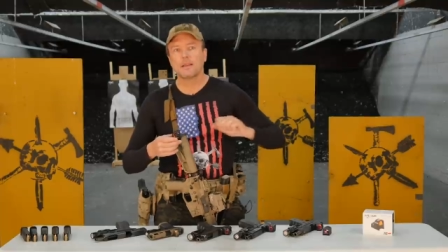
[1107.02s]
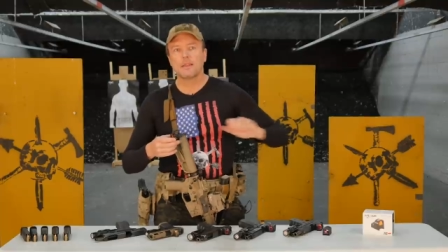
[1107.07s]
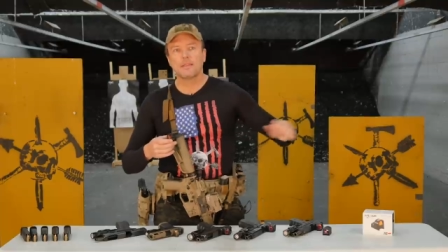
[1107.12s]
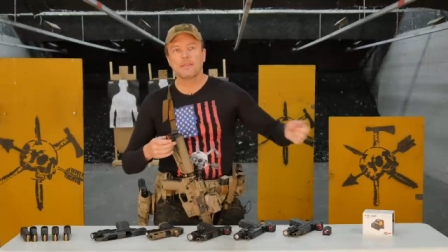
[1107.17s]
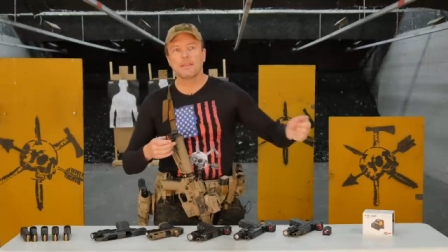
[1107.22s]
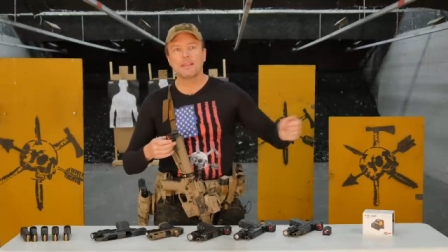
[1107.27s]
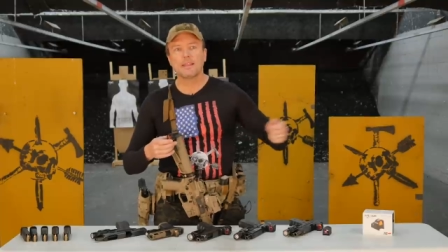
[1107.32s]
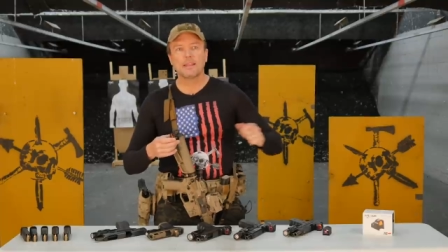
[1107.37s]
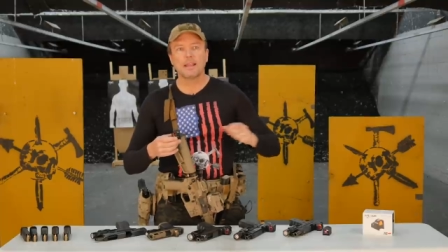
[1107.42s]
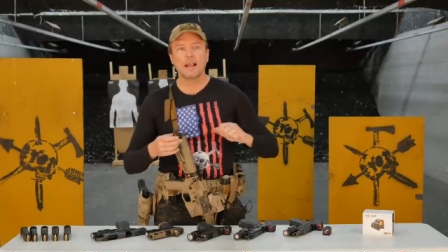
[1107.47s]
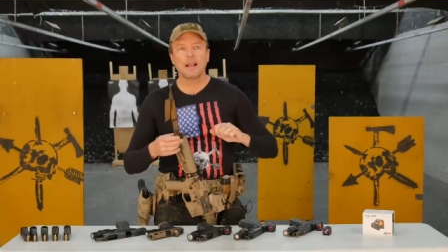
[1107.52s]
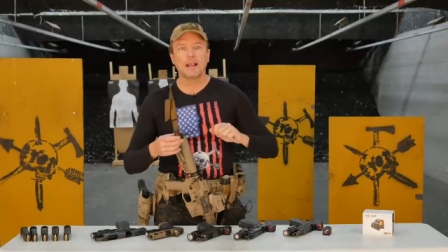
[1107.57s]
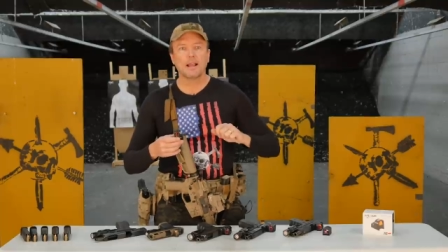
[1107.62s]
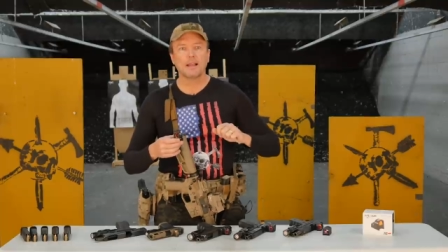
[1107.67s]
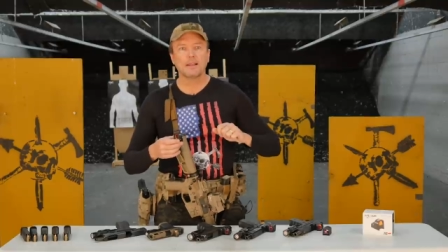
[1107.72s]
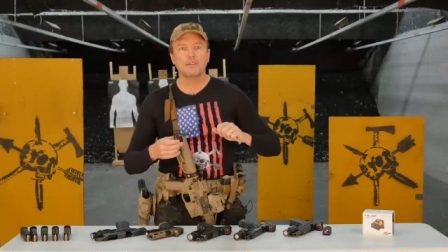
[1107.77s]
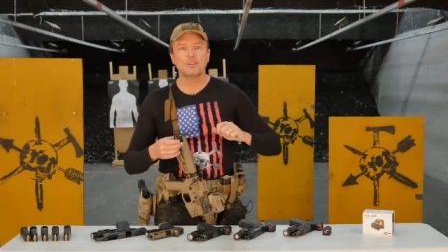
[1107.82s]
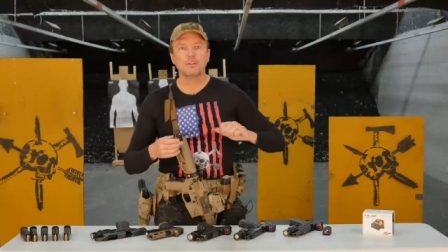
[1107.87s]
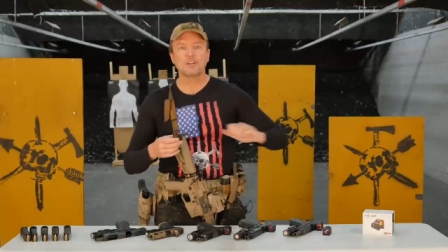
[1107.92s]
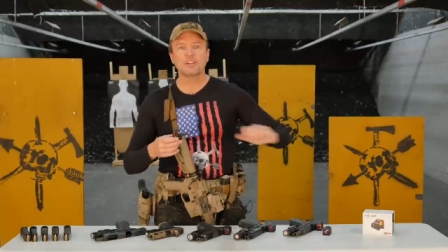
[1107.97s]
the,
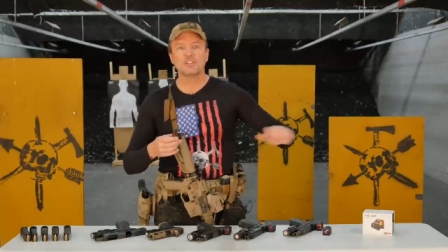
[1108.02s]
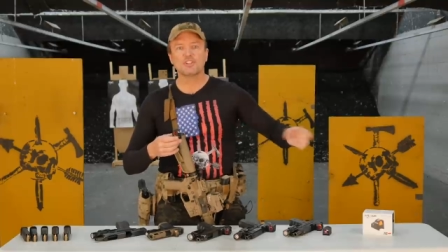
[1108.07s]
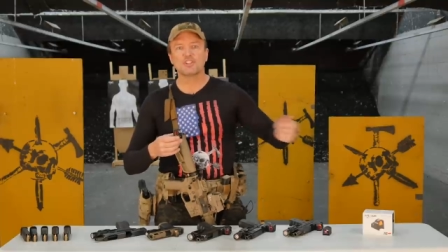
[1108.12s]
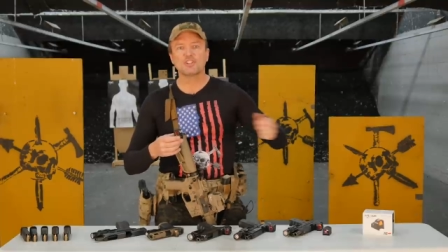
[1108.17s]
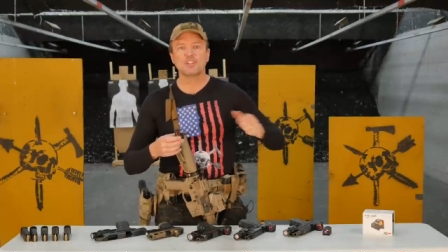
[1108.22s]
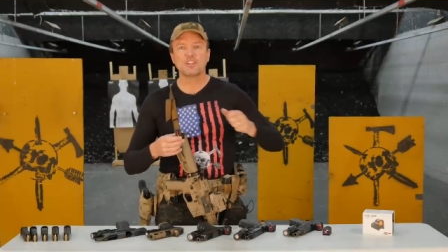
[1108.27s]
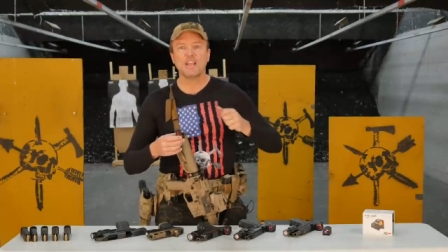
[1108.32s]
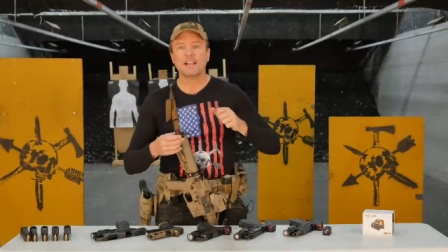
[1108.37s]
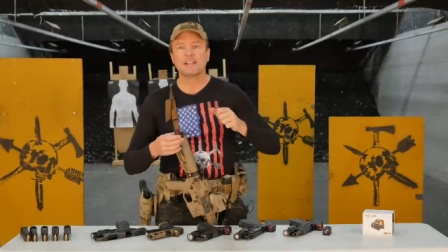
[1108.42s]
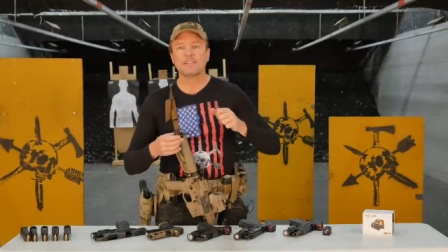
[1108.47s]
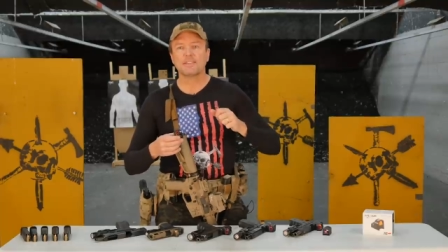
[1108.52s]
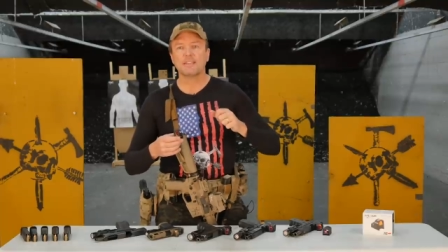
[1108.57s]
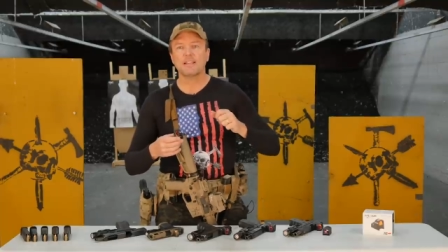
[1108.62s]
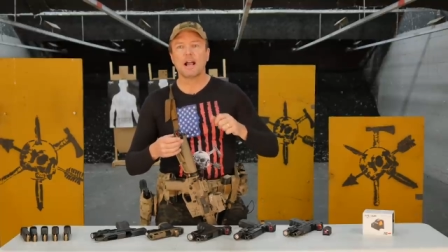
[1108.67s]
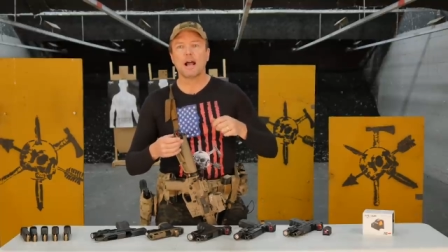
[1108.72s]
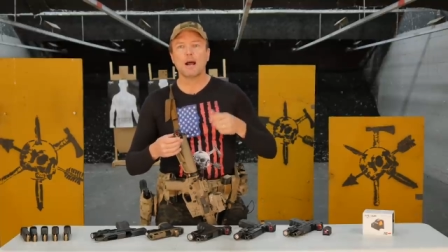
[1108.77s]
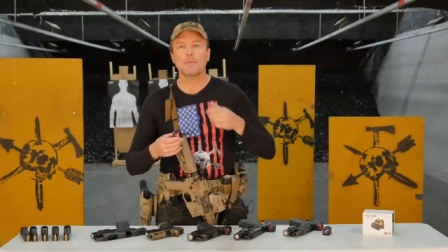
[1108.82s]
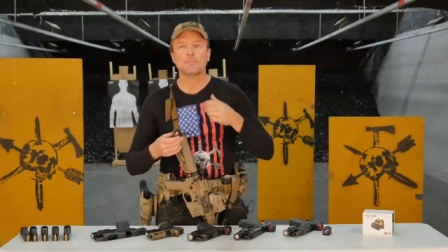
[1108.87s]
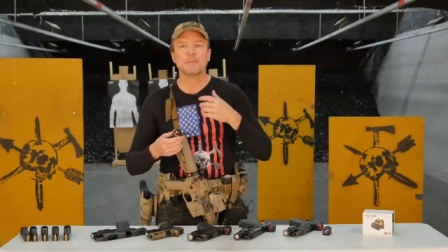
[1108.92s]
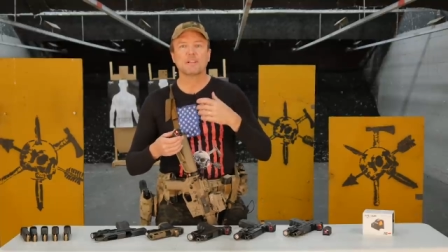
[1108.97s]
uh, you can shake the
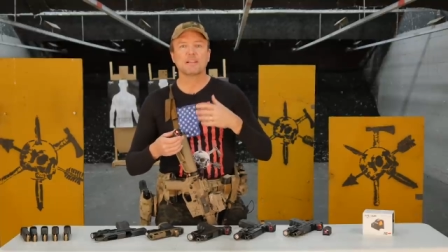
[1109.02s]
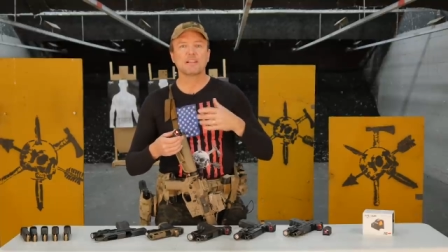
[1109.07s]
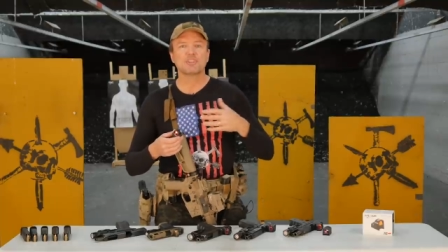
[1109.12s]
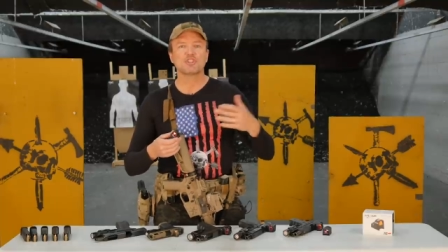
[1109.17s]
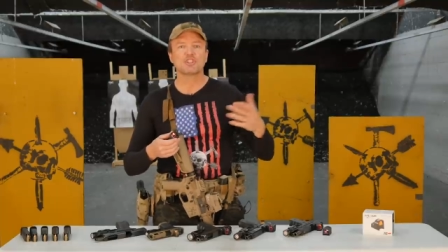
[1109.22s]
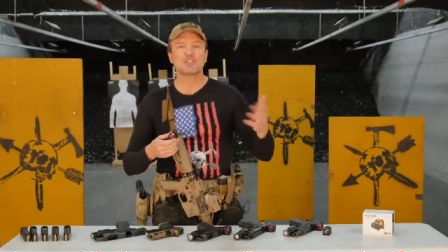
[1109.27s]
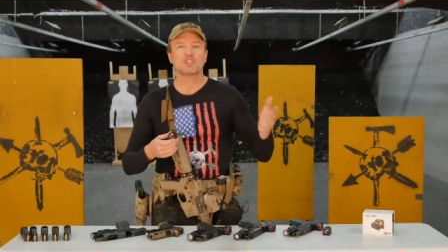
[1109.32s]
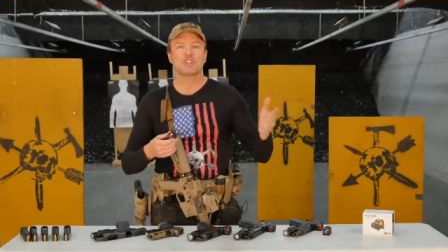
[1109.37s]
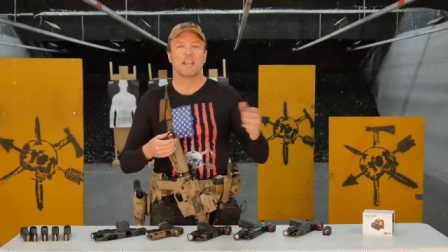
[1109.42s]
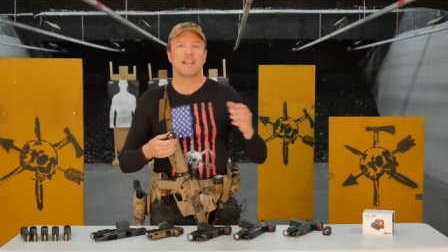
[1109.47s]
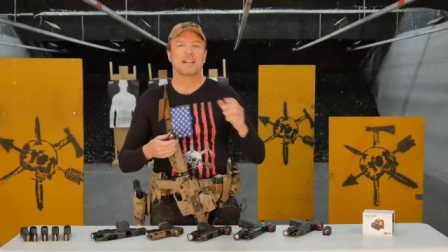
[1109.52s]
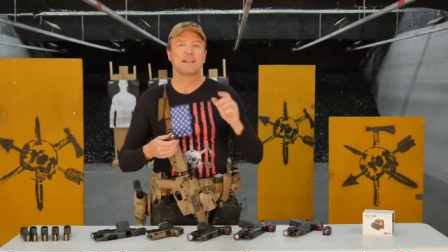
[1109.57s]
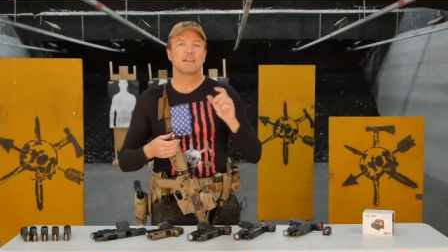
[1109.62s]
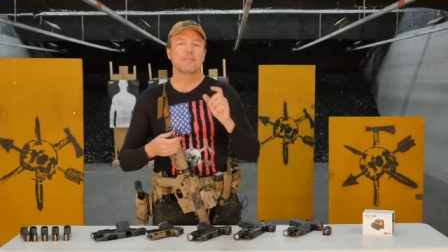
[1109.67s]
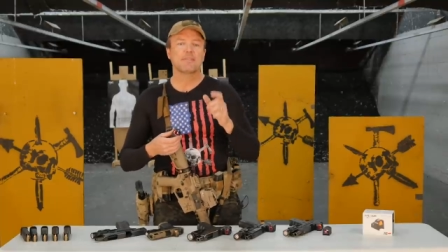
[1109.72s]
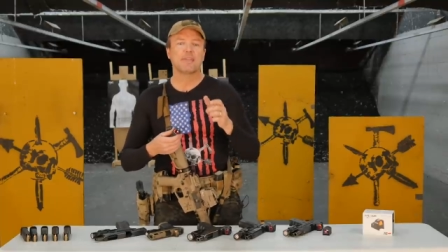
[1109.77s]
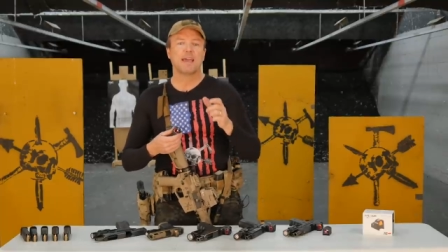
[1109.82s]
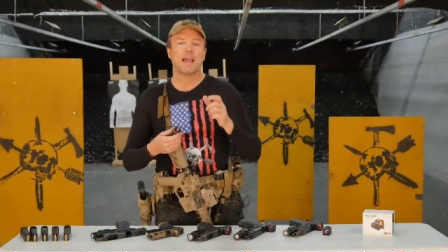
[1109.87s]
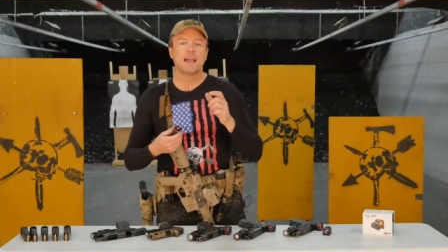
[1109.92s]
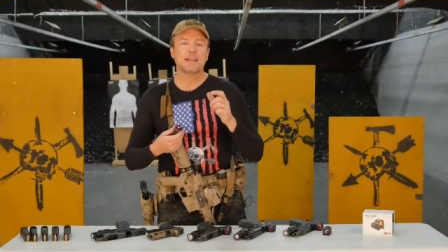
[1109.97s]
optic and
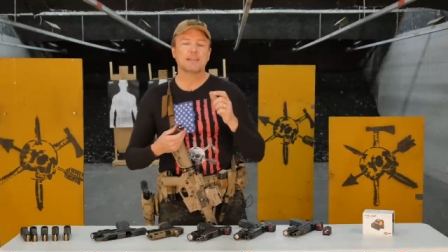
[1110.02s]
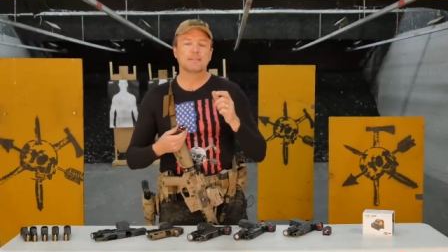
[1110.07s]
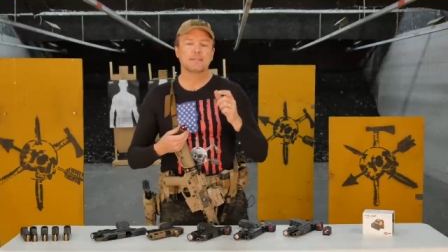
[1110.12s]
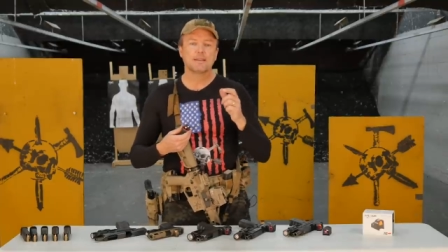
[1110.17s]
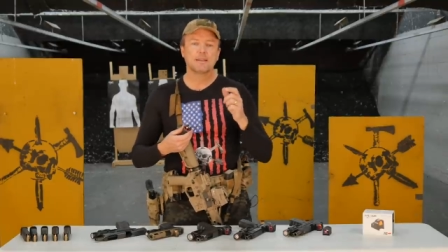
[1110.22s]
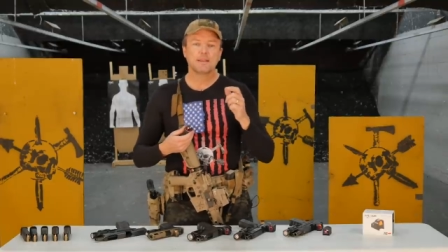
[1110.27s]
shake that,